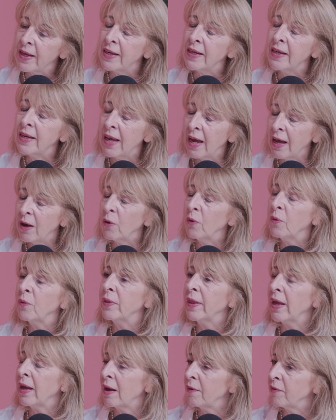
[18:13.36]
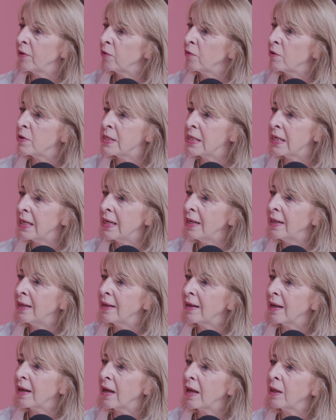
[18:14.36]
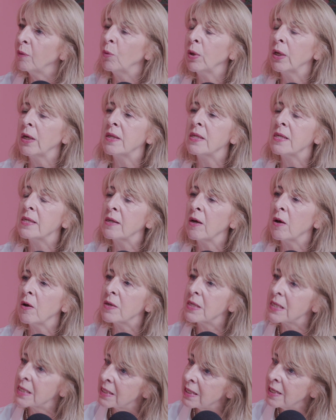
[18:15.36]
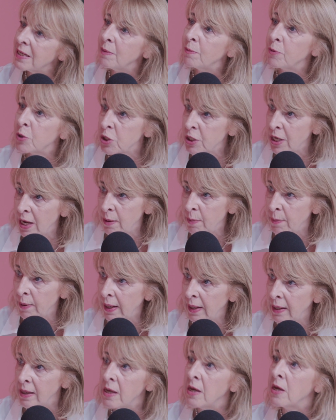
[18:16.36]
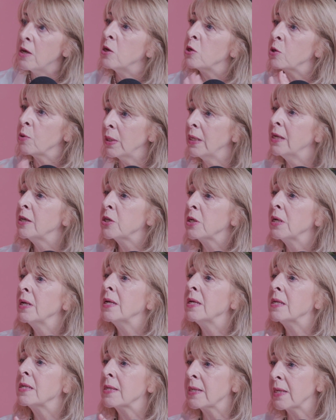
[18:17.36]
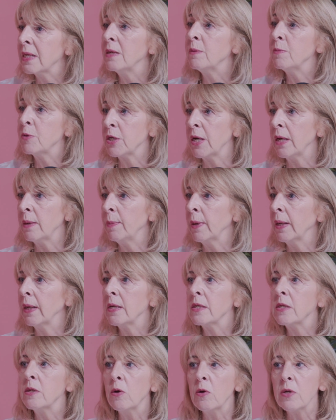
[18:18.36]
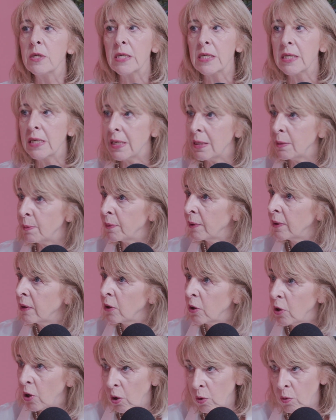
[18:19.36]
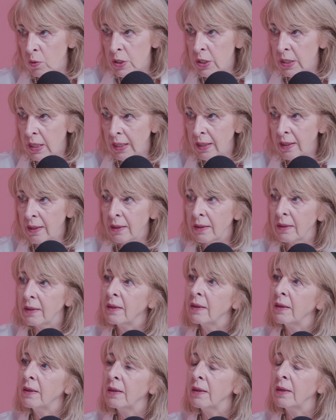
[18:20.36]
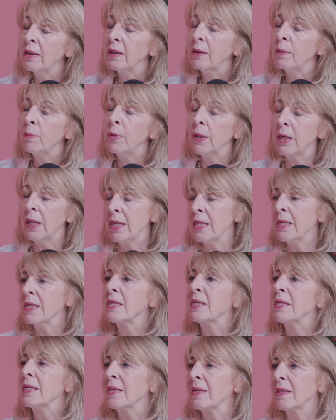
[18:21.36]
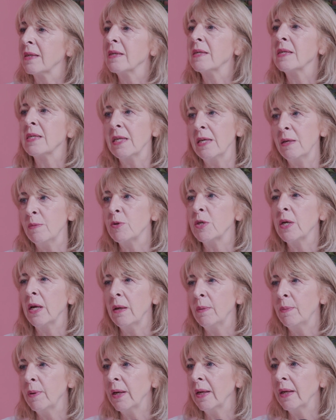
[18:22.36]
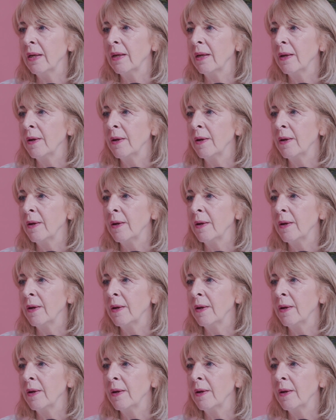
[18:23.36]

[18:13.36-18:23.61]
now they have the routine and we can start sleep shaping. So initially it's sleep shaping. It's not sleep coaching, but it is sleep shaping.